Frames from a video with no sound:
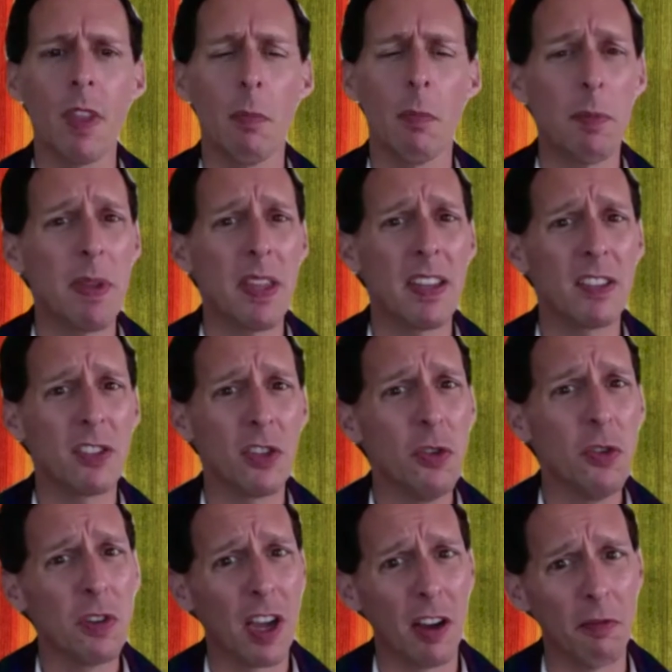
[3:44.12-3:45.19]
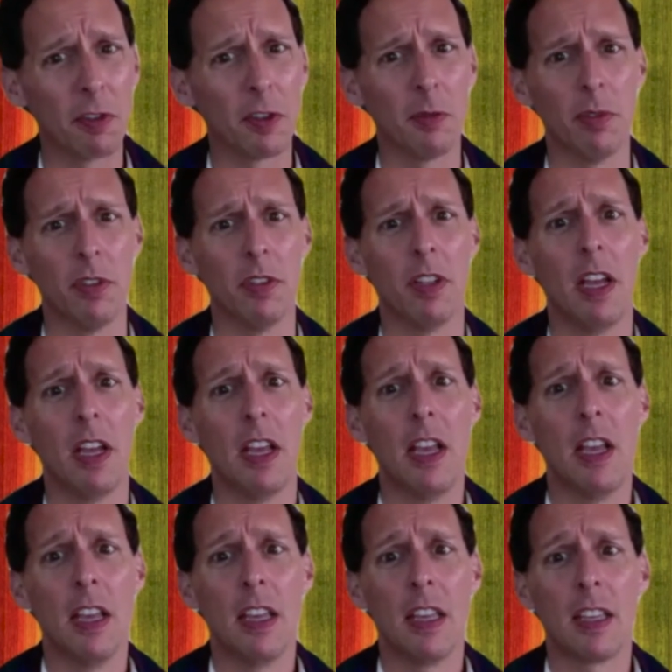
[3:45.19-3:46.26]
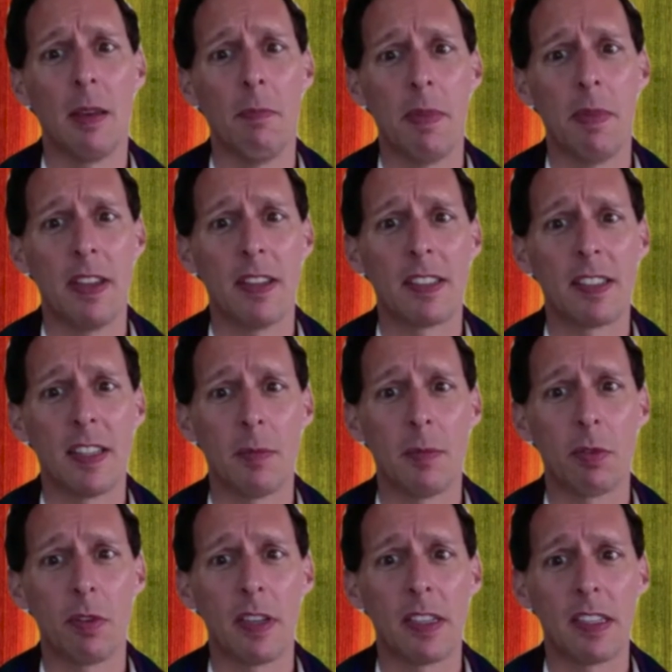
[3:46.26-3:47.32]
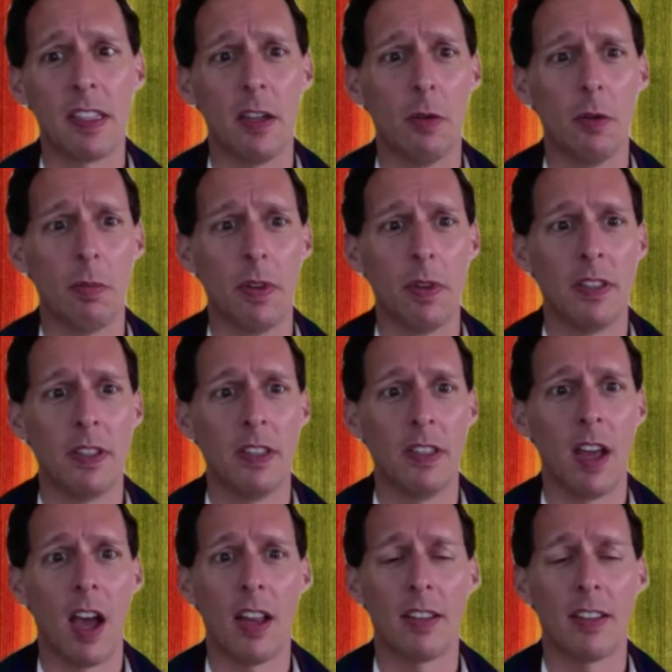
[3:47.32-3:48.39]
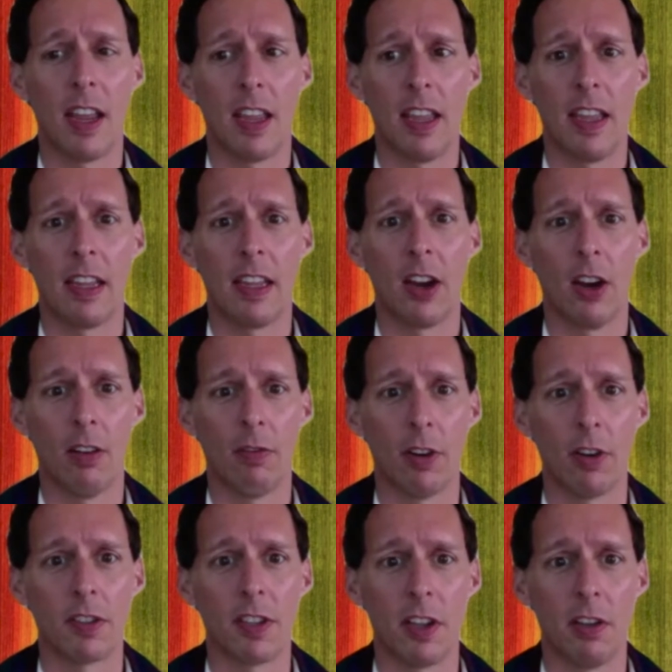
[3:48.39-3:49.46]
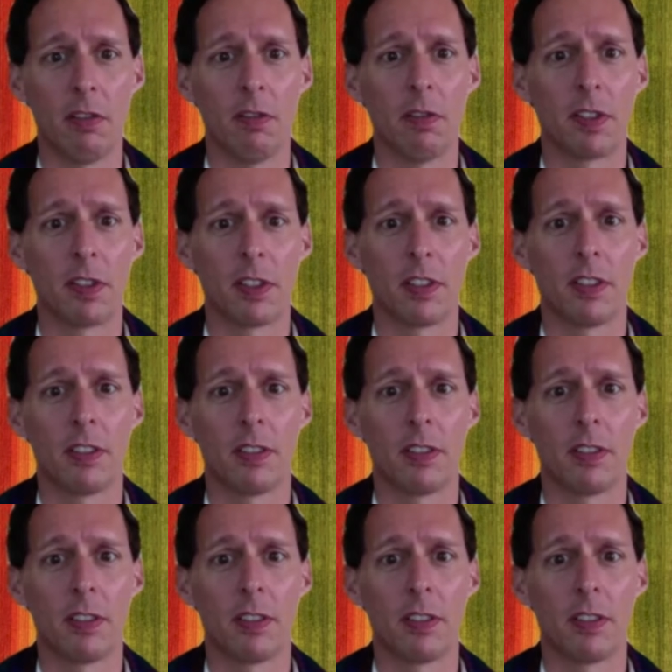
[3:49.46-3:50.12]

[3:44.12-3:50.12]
But being too comfortable can be a slippery slope into not taking care of ourselves.